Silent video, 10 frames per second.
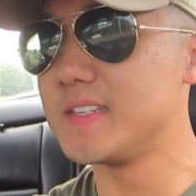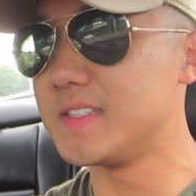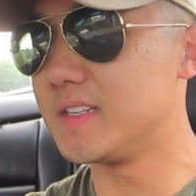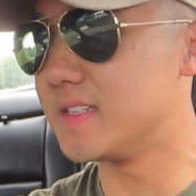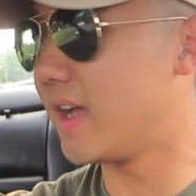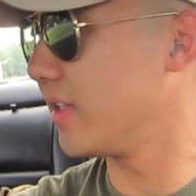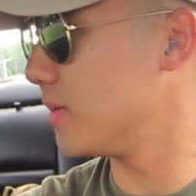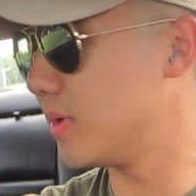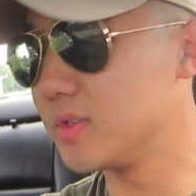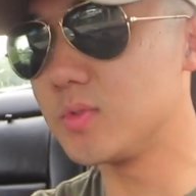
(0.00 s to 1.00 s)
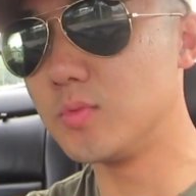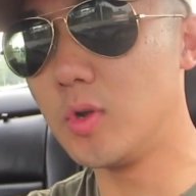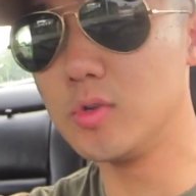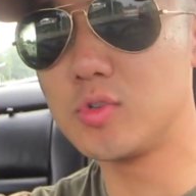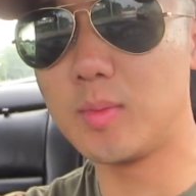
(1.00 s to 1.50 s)
isn't exactly the most
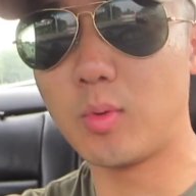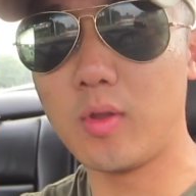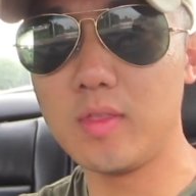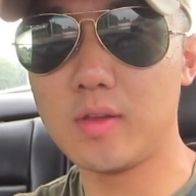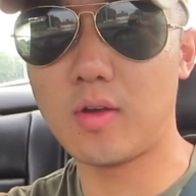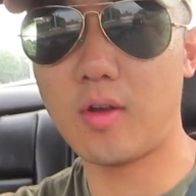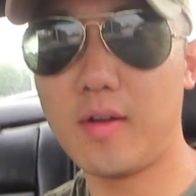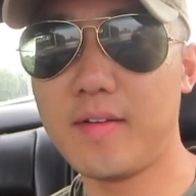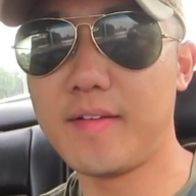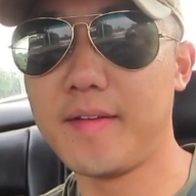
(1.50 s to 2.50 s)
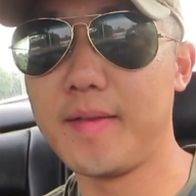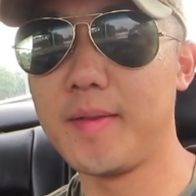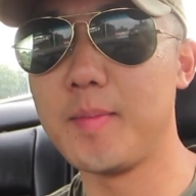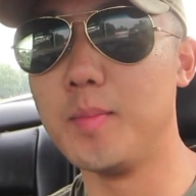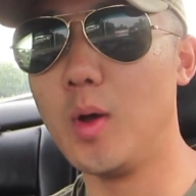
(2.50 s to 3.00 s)
road trip worthy car,
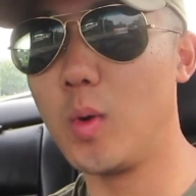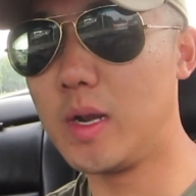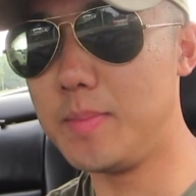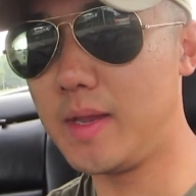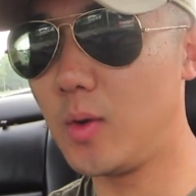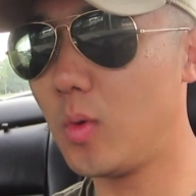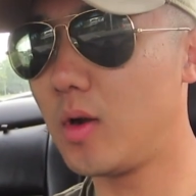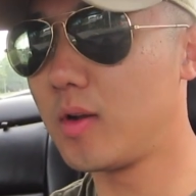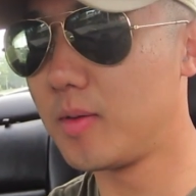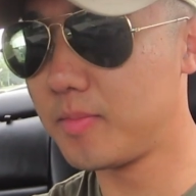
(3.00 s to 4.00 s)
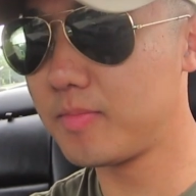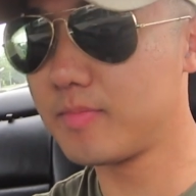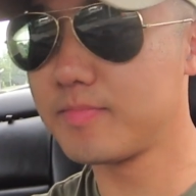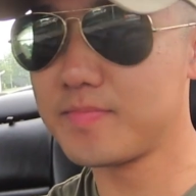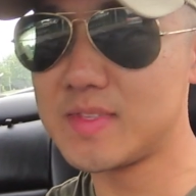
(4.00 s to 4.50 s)
but we're going to make it work.
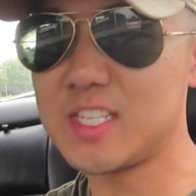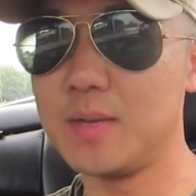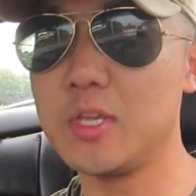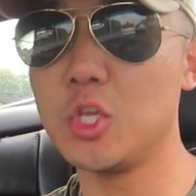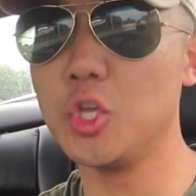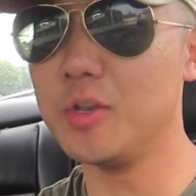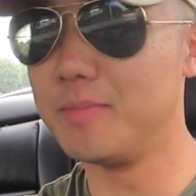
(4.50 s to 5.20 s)
It's going to be good.